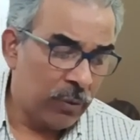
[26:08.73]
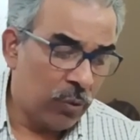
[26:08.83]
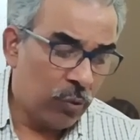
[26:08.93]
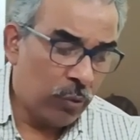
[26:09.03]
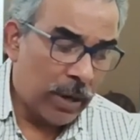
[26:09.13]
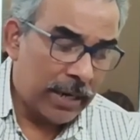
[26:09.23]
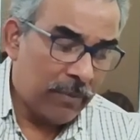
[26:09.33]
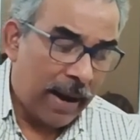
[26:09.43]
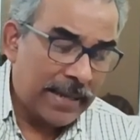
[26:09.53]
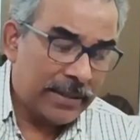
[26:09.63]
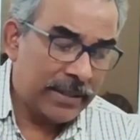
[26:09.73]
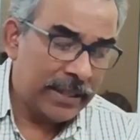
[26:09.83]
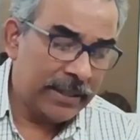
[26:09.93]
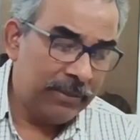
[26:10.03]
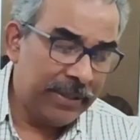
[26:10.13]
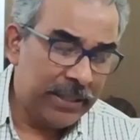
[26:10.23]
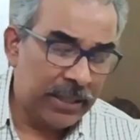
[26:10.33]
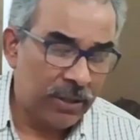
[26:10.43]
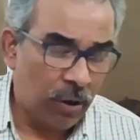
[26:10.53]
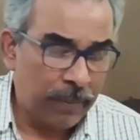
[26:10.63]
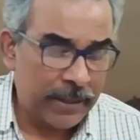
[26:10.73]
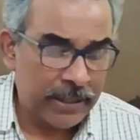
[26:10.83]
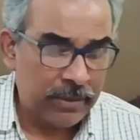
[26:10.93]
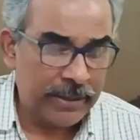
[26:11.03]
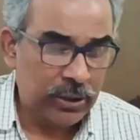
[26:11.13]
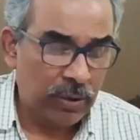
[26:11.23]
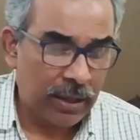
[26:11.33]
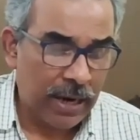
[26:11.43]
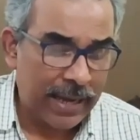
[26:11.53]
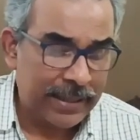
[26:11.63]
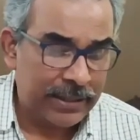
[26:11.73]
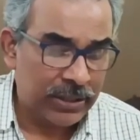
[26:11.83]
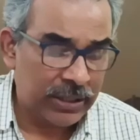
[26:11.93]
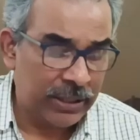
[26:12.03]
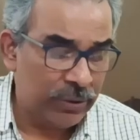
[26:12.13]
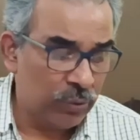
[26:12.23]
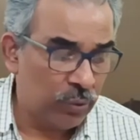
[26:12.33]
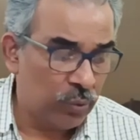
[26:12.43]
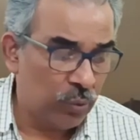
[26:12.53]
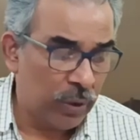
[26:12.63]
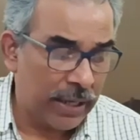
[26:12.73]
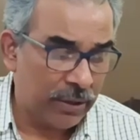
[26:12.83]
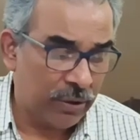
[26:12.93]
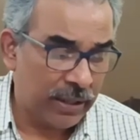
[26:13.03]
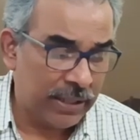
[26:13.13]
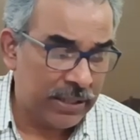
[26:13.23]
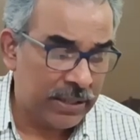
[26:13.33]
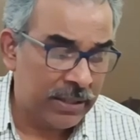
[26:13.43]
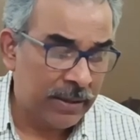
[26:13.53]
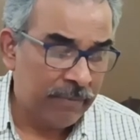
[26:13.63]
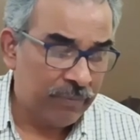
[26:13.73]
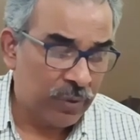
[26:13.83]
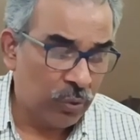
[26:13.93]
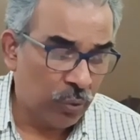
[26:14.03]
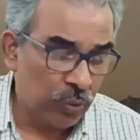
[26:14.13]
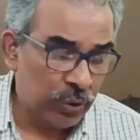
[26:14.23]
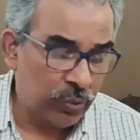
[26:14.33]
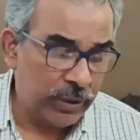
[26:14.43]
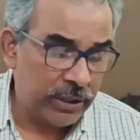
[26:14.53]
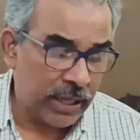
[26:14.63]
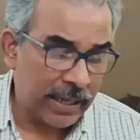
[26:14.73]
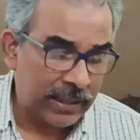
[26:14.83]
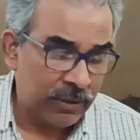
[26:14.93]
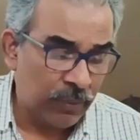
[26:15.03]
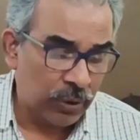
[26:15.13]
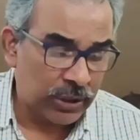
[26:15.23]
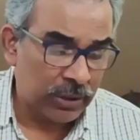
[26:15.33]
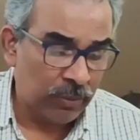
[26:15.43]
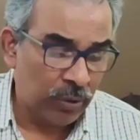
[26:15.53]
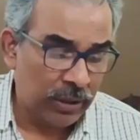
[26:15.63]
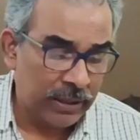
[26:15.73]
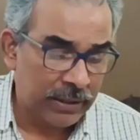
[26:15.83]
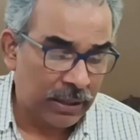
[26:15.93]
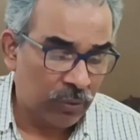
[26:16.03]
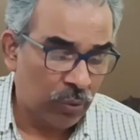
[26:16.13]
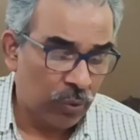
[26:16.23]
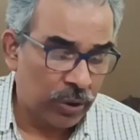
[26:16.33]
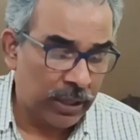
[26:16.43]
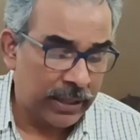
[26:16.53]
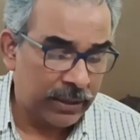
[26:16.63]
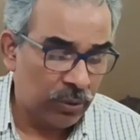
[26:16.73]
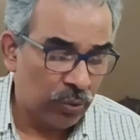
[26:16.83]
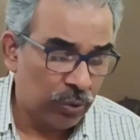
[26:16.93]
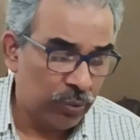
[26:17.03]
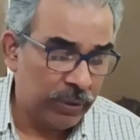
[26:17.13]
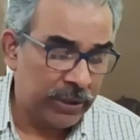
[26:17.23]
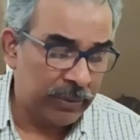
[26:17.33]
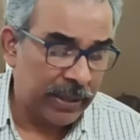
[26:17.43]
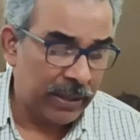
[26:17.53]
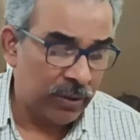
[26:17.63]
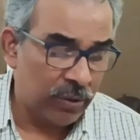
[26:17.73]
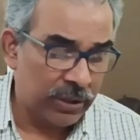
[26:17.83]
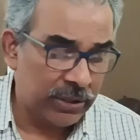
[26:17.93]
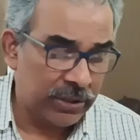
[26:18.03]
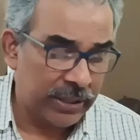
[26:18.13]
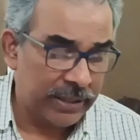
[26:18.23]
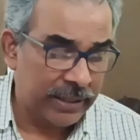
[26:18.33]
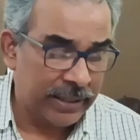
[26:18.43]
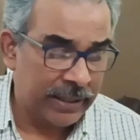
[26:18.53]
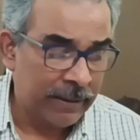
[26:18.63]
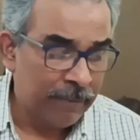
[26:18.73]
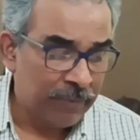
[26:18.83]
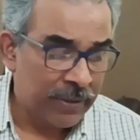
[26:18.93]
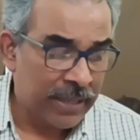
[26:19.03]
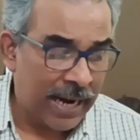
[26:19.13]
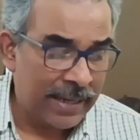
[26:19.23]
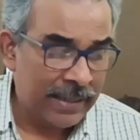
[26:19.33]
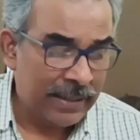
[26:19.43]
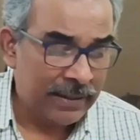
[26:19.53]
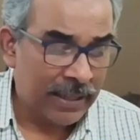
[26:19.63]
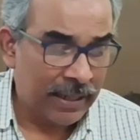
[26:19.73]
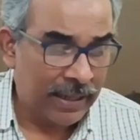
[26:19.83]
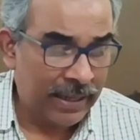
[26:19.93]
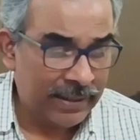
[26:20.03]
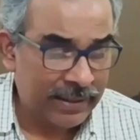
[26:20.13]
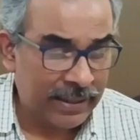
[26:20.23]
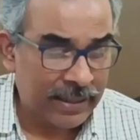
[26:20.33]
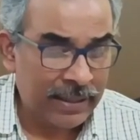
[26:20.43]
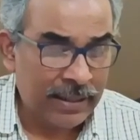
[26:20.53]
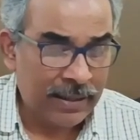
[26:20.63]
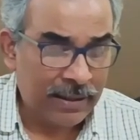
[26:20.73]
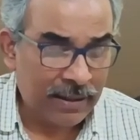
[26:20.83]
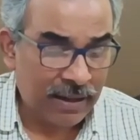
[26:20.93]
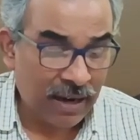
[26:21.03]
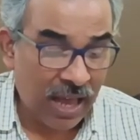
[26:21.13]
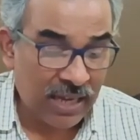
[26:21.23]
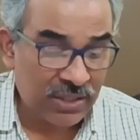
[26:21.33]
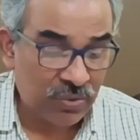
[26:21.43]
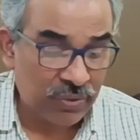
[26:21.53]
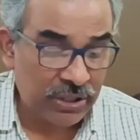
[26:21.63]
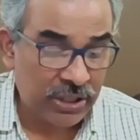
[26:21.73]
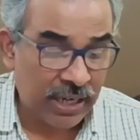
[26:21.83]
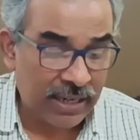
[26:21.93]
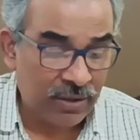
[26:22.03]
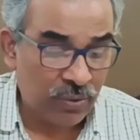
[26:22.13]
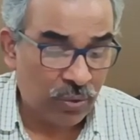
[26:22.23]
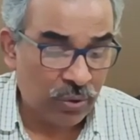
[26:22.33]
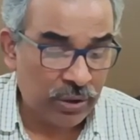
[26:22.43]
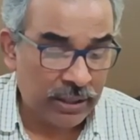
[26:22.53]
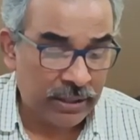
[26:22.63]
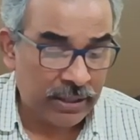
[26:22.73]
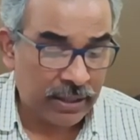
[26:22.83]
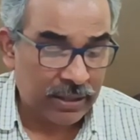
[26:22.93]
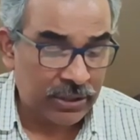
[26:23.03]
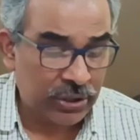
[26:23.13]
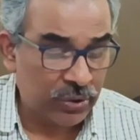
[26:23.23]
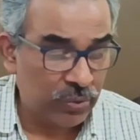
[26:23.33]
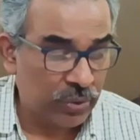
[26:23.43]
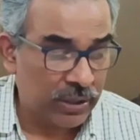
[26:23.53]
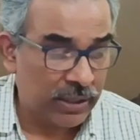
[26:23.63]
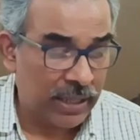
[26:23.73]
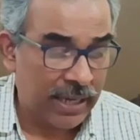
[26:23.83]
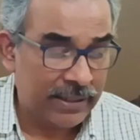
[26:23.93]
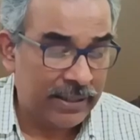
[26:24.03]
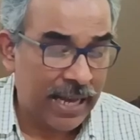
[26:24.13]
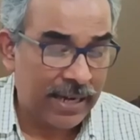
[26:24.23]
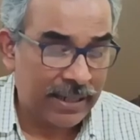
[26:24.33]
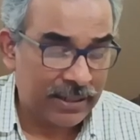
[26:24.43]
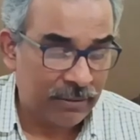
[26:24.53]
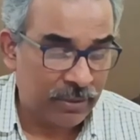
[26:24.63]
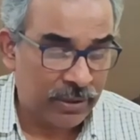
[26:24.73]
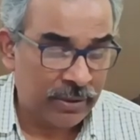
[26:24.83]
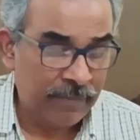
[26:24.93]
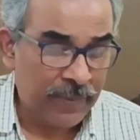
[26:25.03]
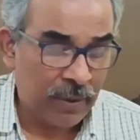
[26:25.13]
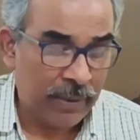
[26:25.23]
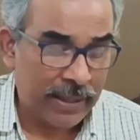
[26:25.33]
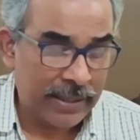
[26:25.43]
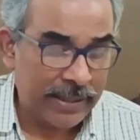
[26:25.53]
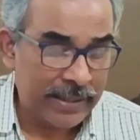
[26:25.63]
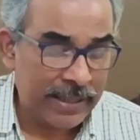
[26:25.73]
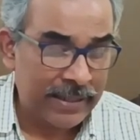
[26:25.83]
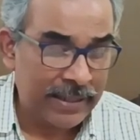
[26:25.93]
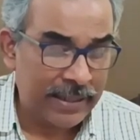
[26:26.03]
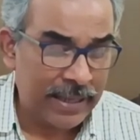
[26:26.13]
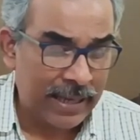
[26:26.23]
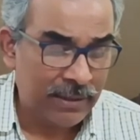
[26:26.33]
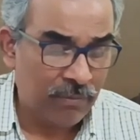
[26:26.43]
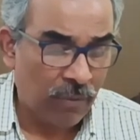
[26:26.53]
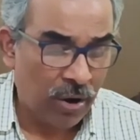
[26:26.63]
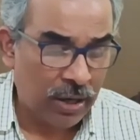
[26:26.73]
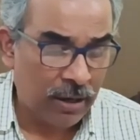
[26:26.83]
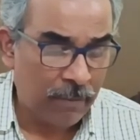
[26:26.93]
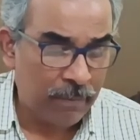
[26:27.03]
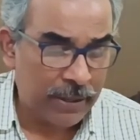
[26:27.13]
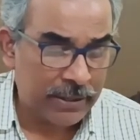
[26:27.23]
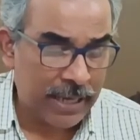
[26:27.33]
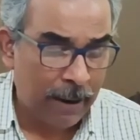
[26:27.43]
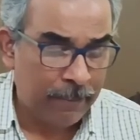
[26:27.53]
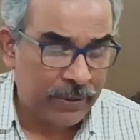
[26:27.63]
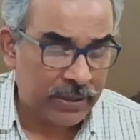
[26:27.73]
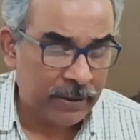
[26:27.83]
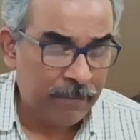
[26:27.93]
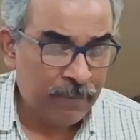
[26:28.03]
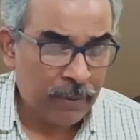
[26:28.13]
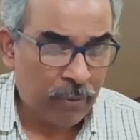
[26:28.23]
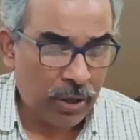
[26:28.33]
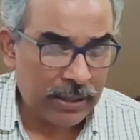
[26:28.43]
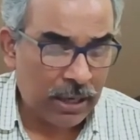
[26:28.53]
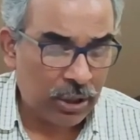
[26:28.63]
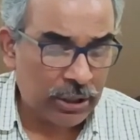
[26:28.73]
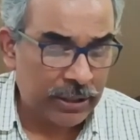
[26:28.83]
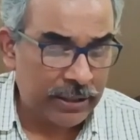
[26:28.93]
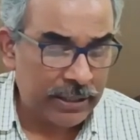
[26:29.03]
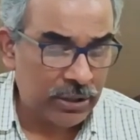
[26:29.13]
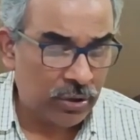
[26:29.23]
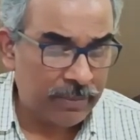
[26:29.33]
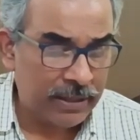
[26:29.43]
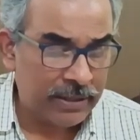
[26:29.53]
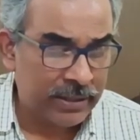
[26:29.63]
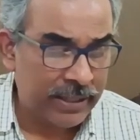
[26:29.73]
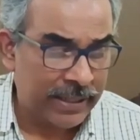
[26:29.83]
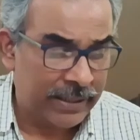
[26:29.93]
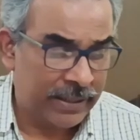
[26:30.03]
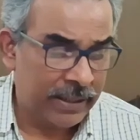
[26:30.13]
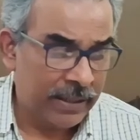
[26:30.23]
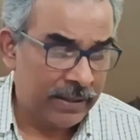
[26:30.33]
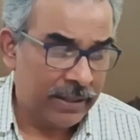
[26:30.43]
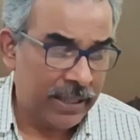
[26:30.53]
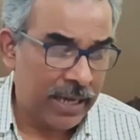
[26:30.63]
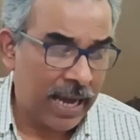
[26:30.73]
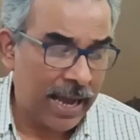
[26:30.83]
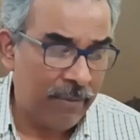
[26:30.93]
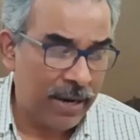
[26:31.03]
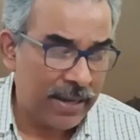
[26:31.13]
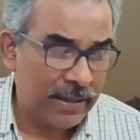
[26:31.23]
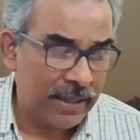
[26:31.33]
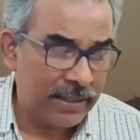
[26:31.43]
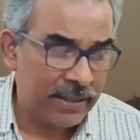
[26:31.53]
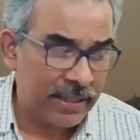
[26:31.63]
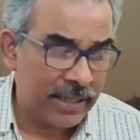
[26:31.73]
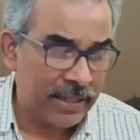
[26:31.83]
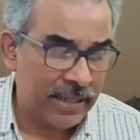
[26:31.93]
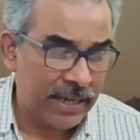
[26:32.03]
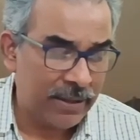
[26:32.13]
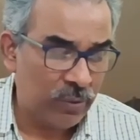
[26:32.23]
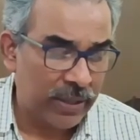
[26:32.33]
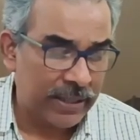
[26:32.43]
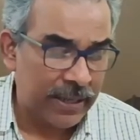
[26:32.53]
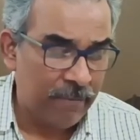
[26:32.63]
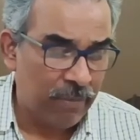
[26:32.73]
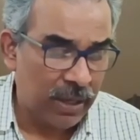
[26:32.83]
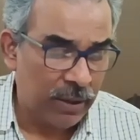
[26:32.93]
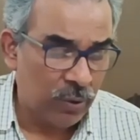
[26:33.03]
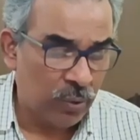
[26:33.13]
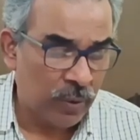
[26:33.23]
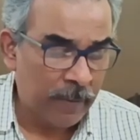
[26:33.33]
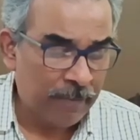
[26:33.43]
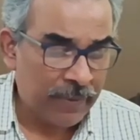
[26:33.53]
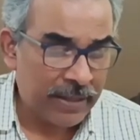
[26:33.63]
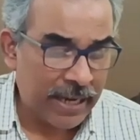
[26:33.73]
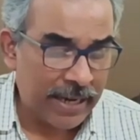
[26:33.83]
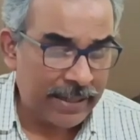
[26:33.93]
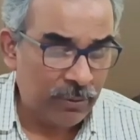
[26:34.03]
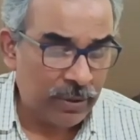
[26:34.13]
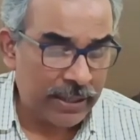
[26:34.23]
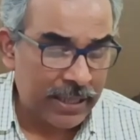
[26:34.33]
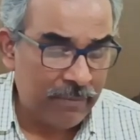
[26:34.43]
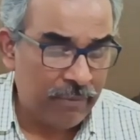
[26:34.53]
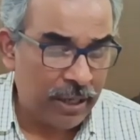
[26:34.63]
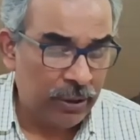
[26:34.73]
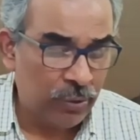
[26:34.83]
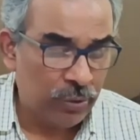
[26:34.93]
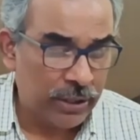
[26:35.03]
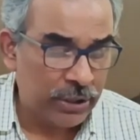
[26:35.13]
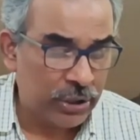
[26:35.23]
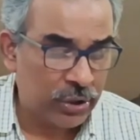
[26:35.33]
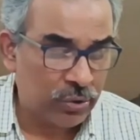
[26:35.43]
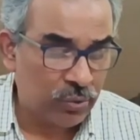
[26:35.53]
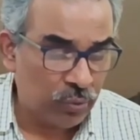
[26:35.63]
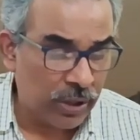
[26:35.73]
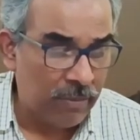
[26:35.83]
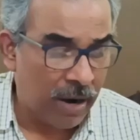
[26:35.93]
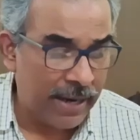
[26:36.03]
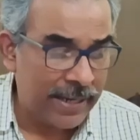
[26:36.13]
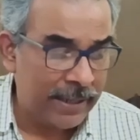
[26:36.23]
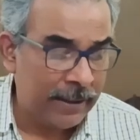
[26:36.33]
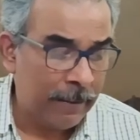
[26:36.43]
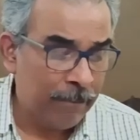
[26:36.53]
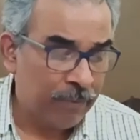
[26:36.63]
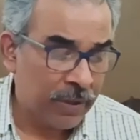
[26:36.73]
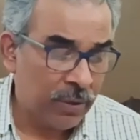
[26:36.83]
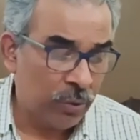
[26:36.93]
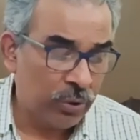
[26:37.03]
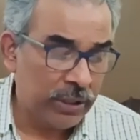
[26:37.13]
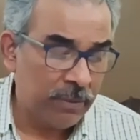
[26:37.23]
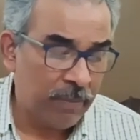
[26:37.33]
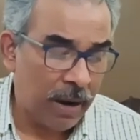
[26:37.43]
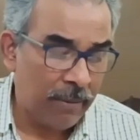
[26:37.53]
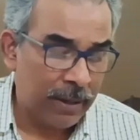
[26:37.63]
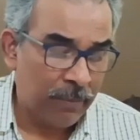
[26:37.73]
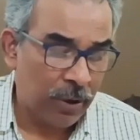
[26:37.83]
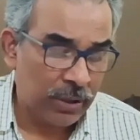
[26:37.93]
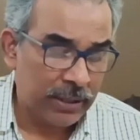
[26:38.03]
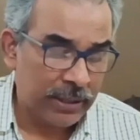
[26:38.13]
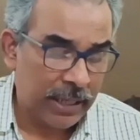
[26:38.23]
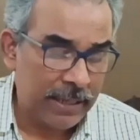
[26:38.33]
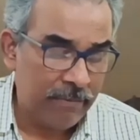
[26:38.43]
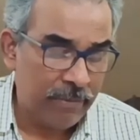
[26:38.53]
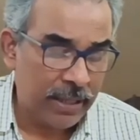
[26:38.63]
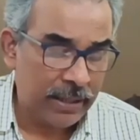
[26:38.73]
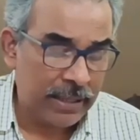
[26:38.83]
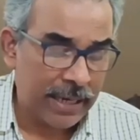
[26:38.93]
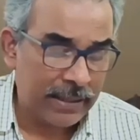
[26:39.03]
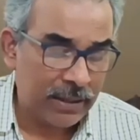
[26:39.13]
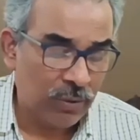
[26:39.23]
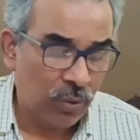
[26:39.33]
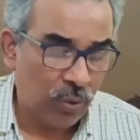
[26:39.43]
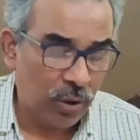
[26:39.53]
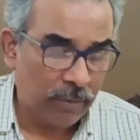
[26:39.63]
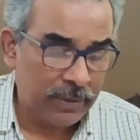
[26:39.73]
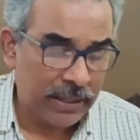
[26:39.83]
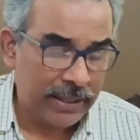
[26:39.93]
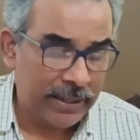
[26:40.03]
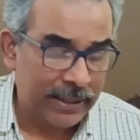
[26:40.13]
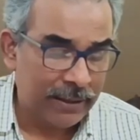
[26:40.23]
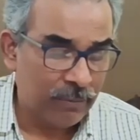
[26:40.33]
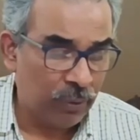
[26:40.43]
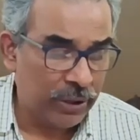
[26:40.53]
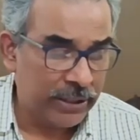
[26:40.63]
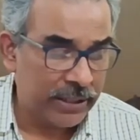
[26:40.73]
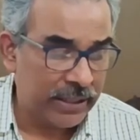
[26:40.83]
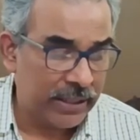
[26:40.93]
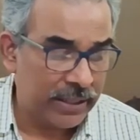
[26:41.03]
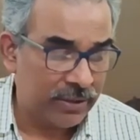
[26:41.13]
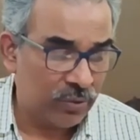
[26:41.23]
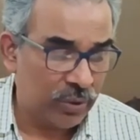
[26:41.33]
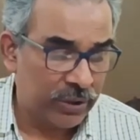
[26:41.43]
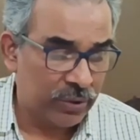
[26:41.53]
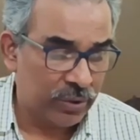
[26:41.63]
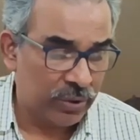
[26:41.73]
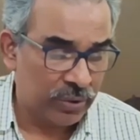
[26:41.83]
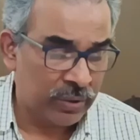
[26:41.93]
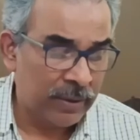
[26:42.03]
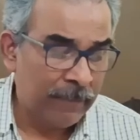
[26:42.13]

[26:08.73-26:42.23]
who advised the division of individual rights into two categories, those which are enforceable in the court and those which were not, stated that the latter class, which are known in the Constitution as directives, were intended as moral precepts for the authorities of the state. They have at least an educative value. The educative value is to remind those in power for the time being that the goal of the Indian polity is to introduce